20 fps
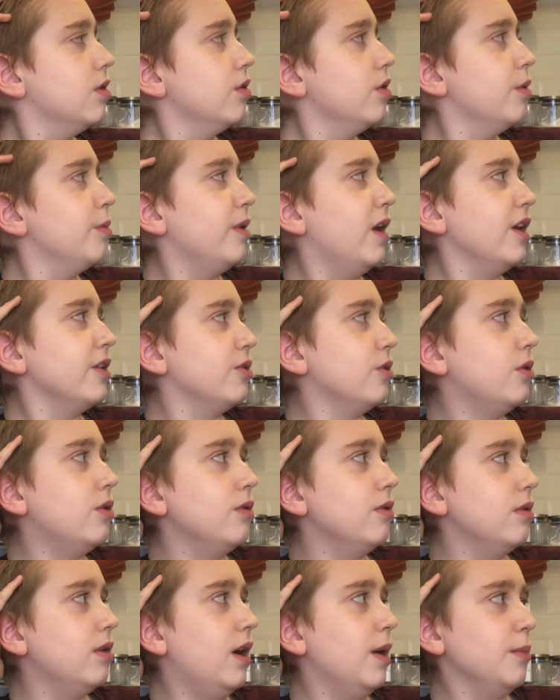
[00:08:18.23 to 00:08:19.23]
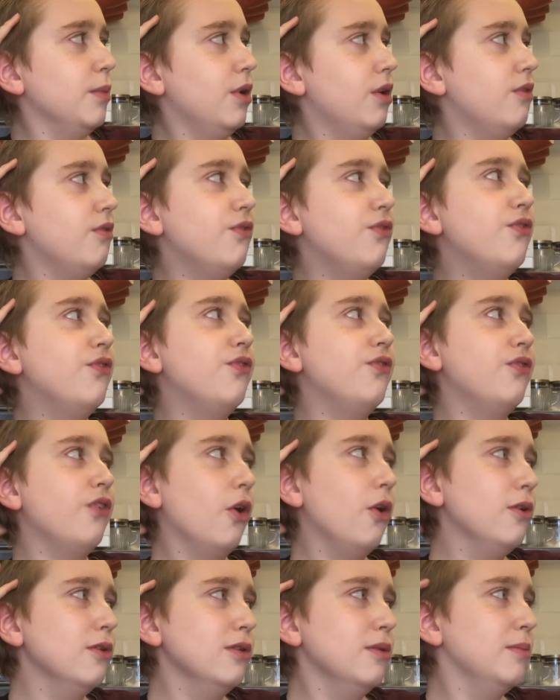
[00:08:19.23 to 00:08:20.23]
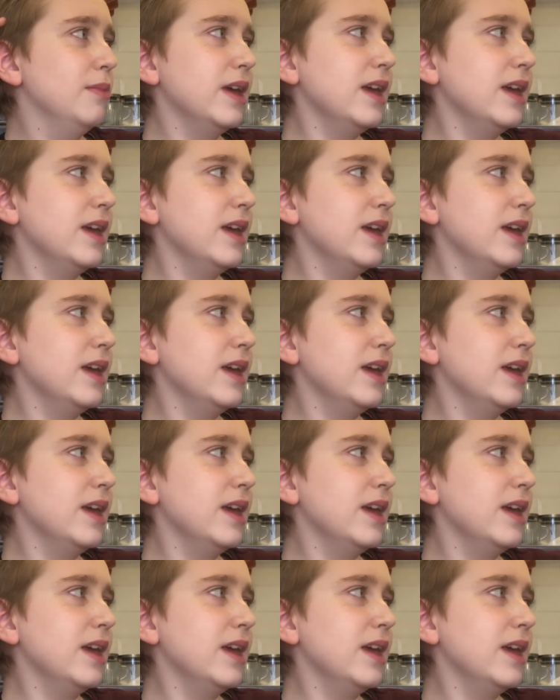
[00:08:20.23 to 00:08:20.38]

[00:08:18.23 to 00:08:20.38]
No, but I'm not full meat.